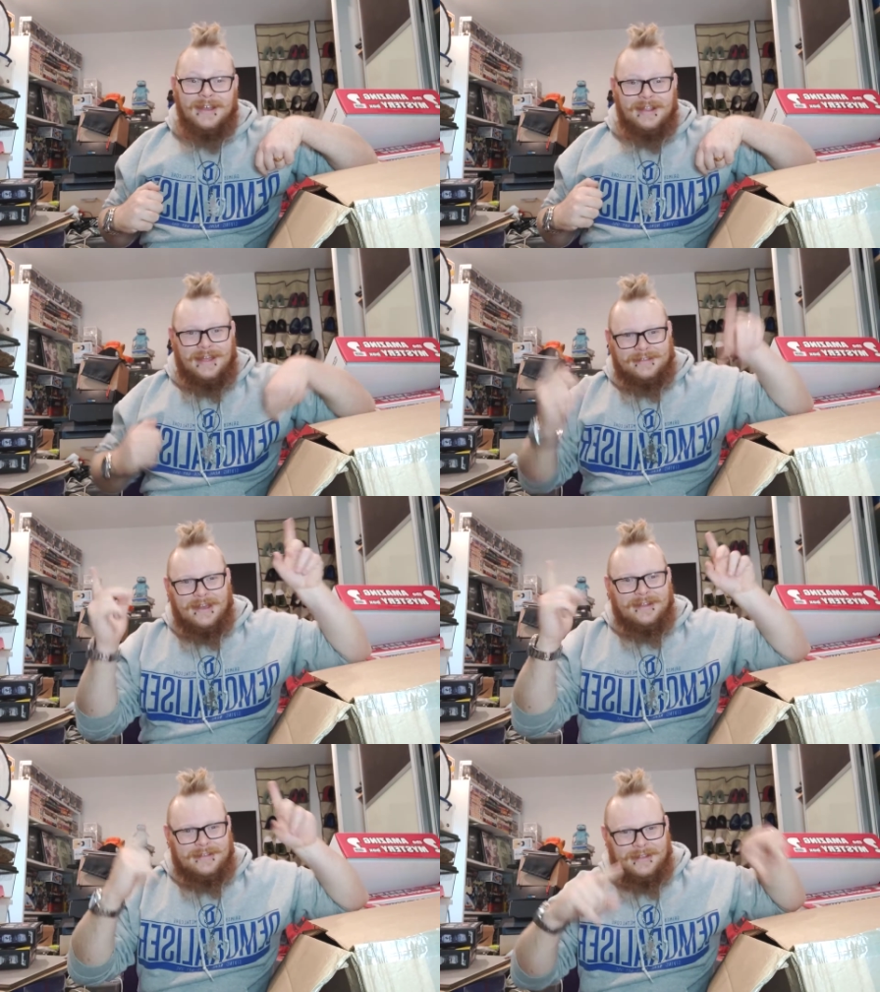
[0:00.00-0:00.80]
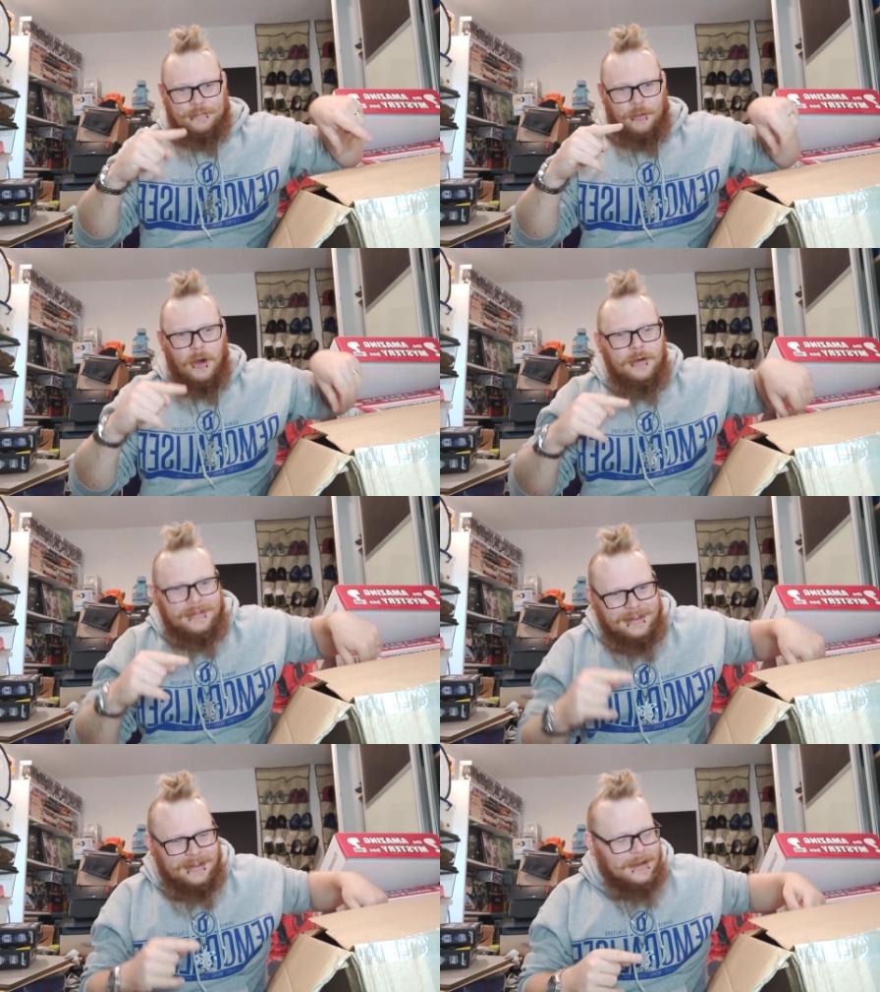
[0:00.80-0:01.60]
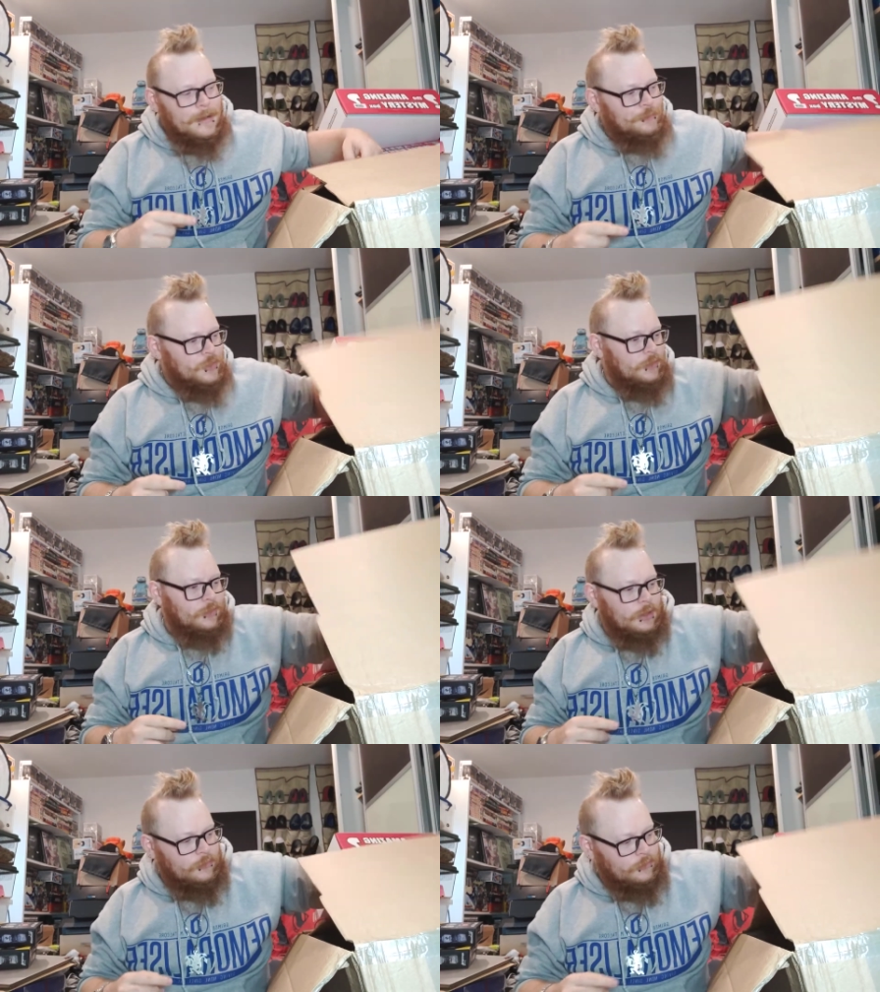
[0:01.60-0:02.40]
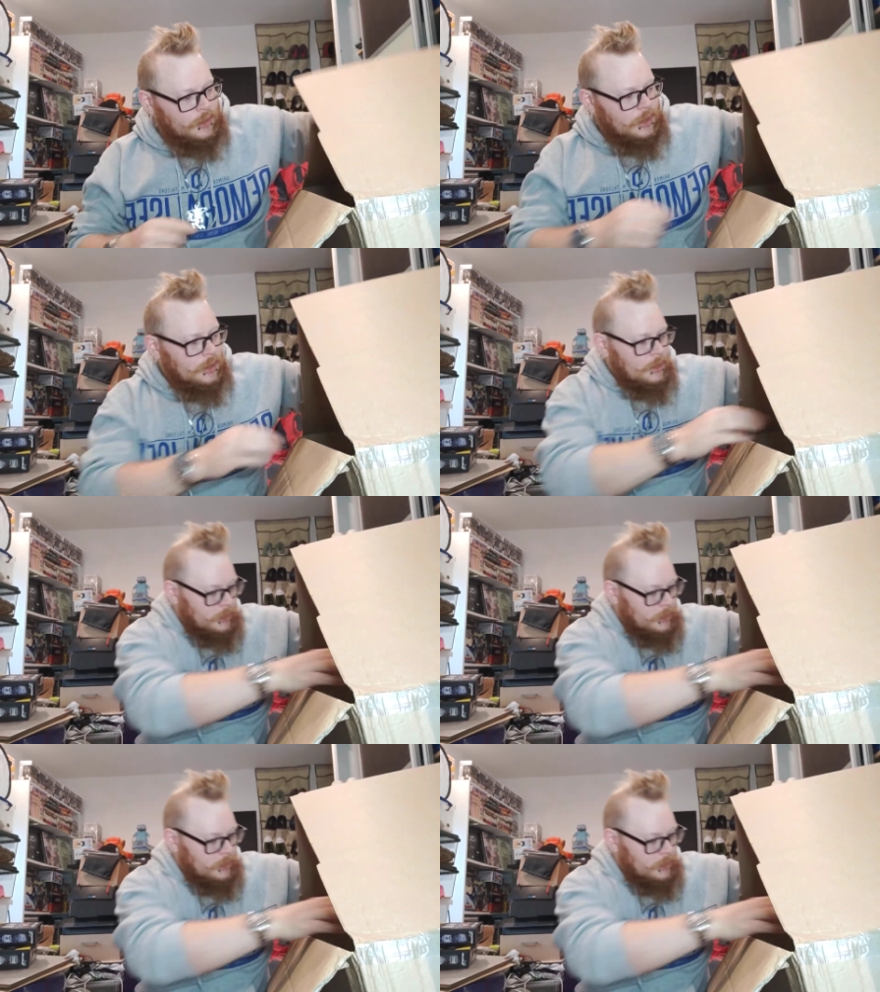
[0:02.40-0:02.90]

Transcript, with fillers: Let's get into this box. This is the